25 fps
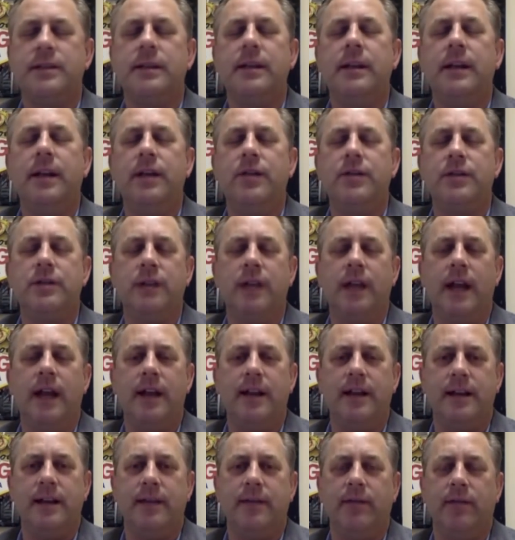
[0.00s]
here's a lot of
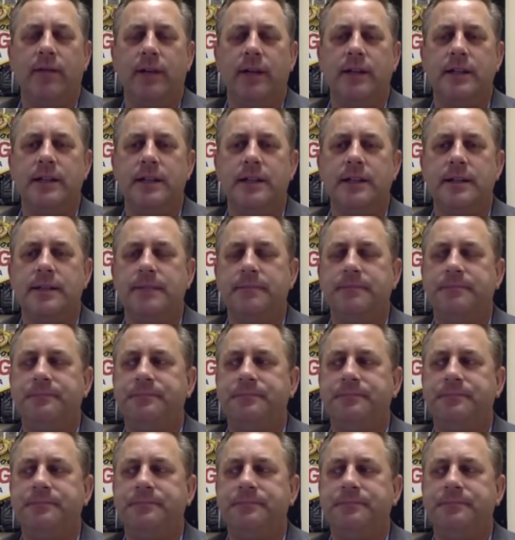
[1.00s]
the different reasons.